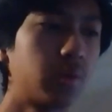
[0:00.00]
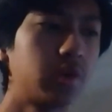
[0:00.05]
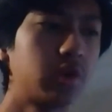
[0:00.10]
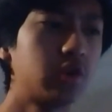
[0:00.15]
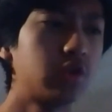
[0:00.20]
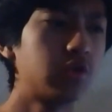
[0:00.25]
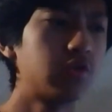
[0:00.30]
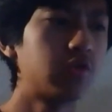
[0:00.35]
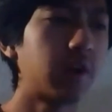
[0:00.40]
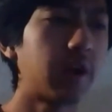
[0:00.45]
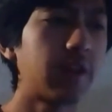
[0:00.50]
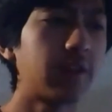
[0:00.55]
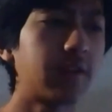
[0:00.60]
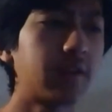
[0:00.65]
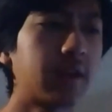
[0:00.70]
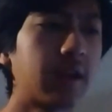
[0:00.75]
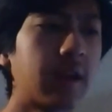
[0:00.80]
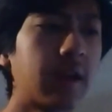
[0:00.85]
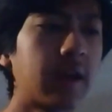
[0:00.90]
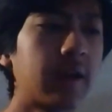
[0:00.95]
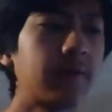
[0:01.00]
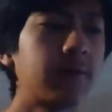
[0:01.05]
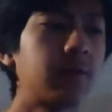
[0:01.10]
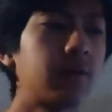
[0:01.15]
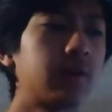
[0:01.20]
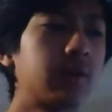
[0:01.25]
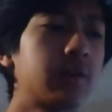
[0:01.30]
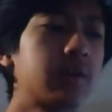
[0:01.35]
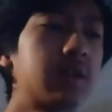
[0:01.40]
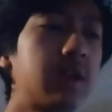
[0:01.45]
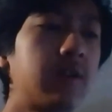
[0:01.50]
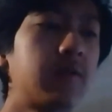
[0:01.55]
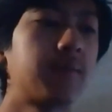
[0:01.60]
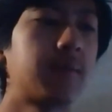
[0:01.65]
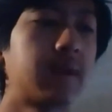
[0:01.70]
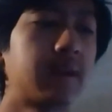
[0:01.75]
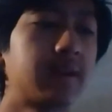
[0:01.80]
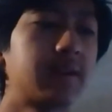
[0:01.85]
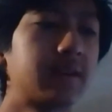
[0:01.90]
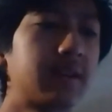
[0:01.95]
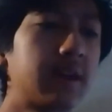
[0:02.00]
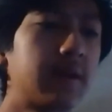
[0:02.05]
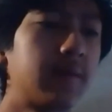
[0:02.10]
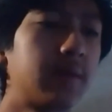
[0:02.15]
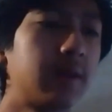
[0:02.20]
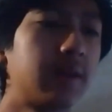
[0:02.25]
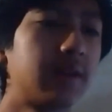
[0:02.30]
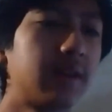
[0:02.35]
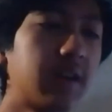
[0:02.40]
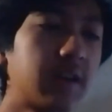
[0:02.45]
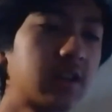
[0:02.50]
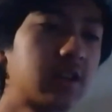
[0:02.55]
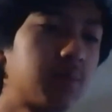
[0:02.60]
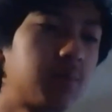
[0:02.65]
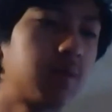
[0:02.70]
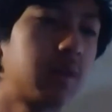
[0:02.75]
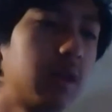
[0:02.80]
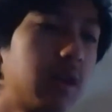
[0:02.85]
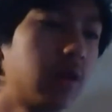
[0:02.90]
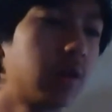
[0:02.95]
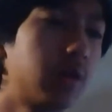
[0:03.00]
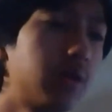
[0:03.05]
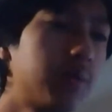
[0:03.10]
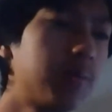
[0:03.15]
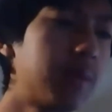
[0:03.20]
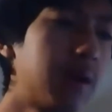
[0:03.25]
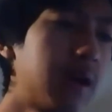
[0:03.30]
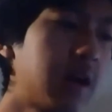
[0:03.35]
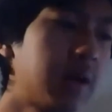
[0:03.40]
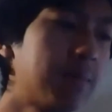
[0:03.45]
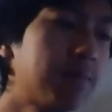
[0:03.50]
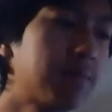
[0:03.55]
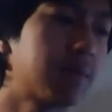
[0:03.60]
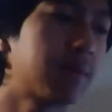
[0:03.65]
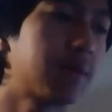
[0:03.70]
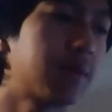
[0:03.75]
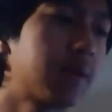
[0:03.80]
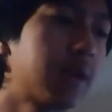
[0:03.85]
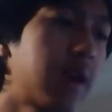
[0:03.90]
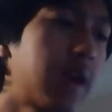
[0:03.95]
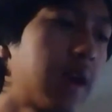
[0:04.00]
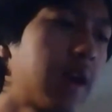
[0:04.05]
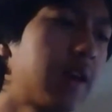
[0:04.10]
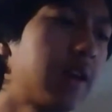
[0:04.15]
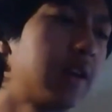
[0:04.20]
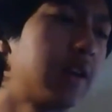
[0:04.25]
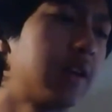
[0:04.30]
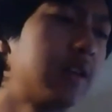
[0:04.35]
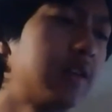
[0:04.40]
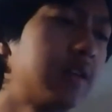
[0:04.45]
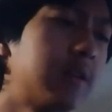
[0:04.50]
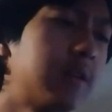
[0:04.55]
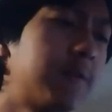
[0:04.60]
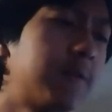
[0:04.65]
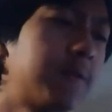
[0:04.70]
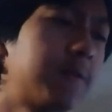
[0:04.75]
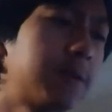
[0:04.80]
Would you rather have your 7x7 explode pop at an